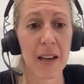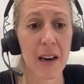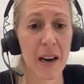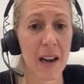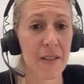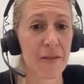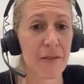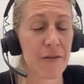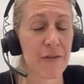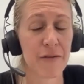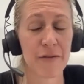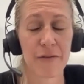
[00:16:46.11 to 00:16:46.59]
And
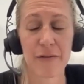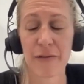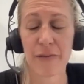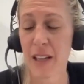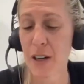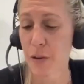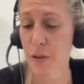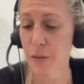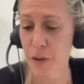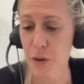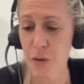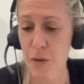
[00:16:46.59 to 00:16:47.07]
I've
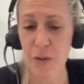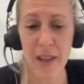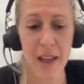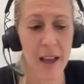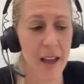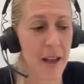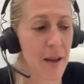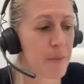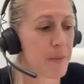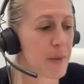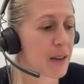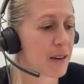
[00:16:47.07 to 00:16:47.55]
interviewed
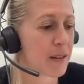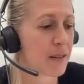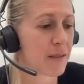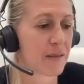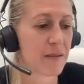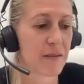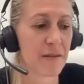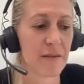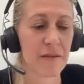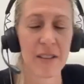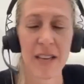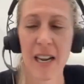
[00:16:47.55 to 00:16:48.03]
them and
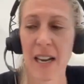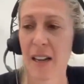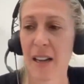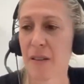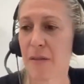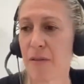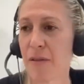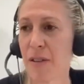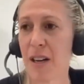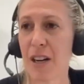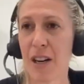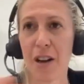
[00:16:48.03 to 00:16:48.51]

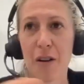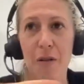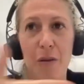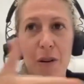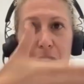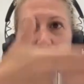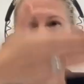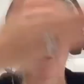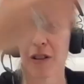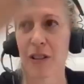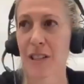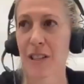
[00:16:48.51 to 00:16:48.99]
taken video
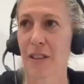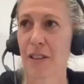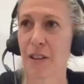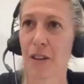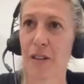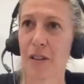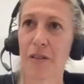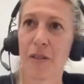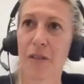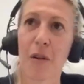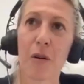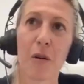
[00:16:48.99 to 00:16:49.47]
and looked at
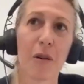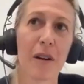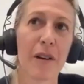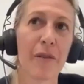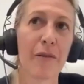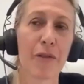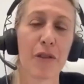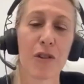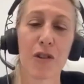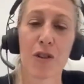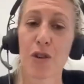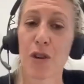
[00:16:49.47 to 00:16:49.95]
their whole
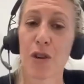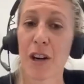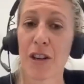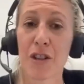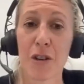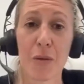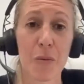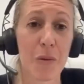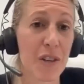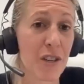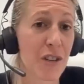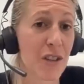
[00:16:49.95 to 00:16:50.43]

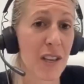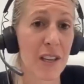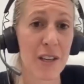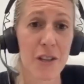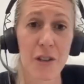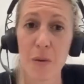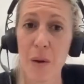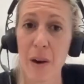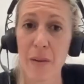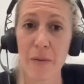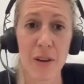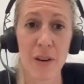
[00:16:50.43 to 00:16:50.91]
infrastructure, which they
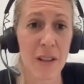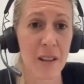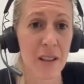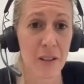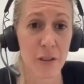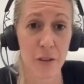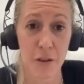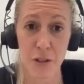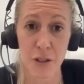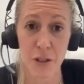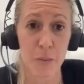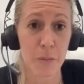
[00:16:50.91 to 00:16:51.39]
do everything
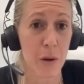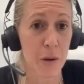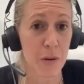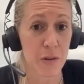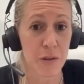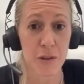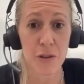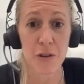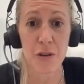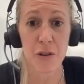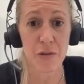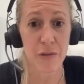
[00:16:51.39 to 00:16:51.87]
they're
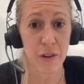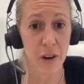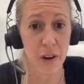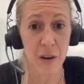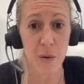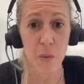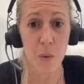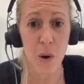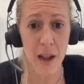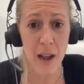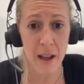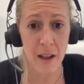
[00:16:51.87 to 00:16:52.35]
supposed to do very
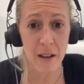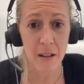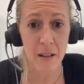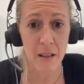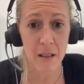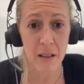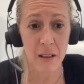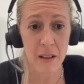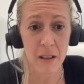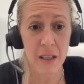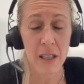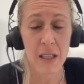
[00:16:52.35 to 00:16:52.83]
well.